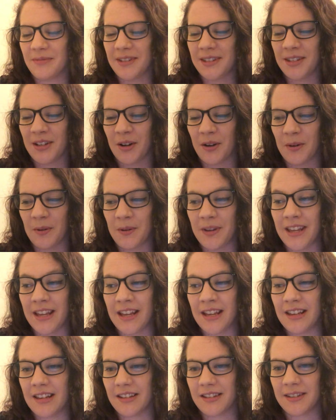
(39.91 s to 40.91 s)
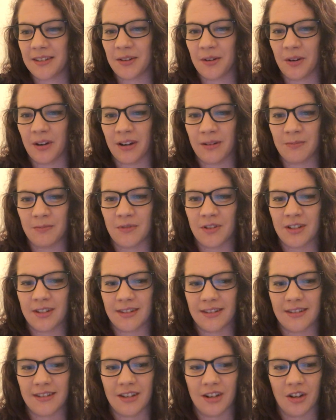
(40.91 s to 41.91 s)
So I'm
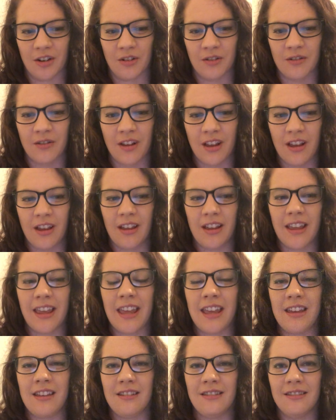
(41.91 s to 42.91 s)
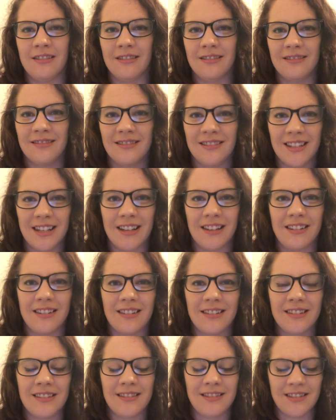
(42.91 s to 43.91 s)
just, keen to
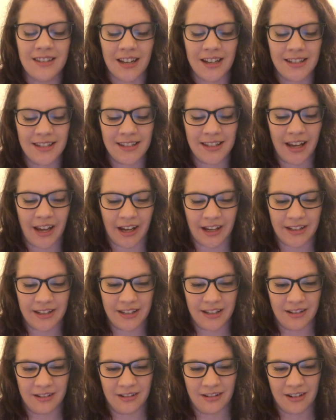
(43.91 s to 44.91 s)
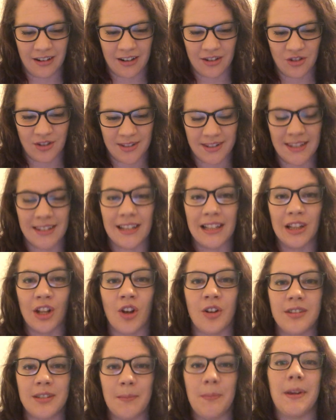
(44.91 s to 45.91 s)
dissect and just there's a
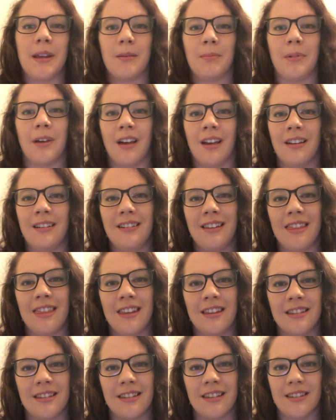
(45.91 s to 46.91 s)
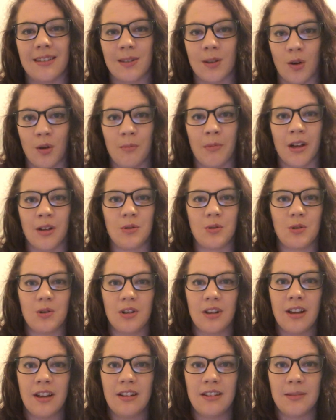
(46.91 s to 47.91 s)
lot to pick apart in this, so
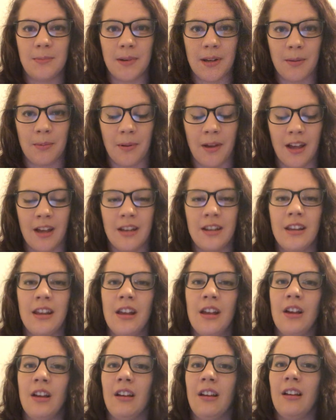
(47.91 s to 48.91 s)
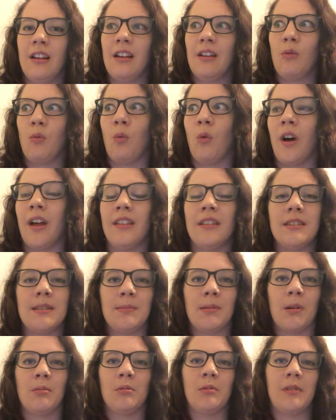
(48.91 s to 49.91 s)
much to pick apart. While it's
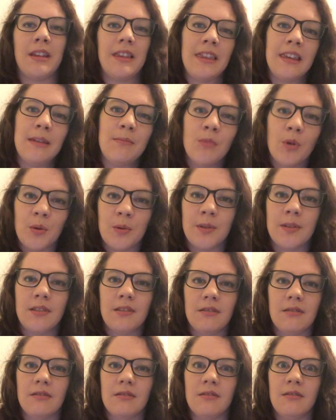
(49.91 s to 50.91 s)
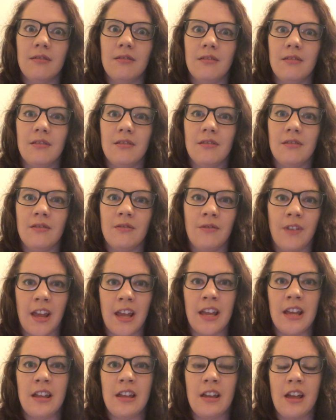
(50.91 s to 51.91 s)
probably the most
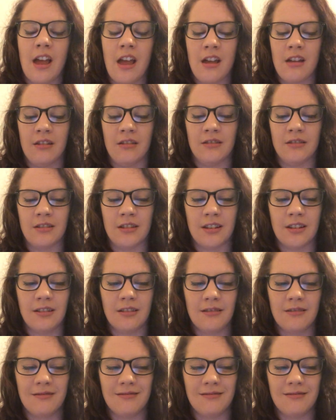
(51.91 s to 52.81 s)
vague and